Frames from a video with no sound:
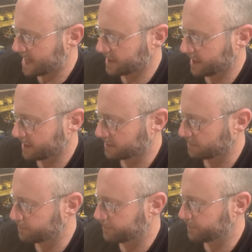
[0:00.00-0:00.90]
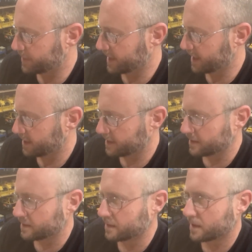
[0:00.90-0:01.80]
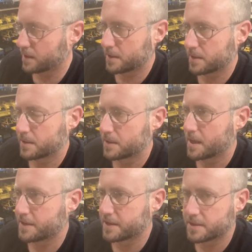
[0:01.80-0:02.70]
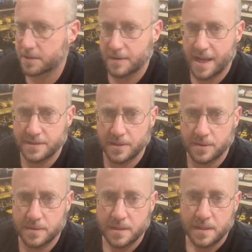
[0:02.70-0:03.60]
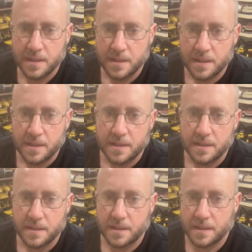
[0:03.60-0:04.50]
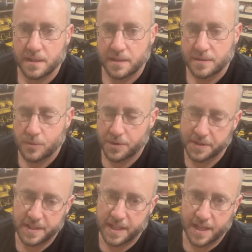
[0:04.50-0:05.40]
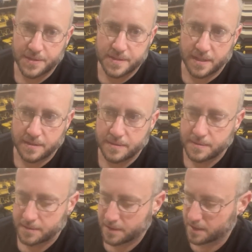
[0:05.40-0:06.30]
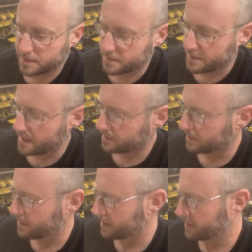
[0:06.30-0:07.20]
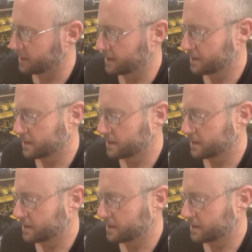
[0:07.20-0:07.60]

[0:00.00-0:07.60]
had the plant in, I think, Toronto. Well, the decal said Toronto on there.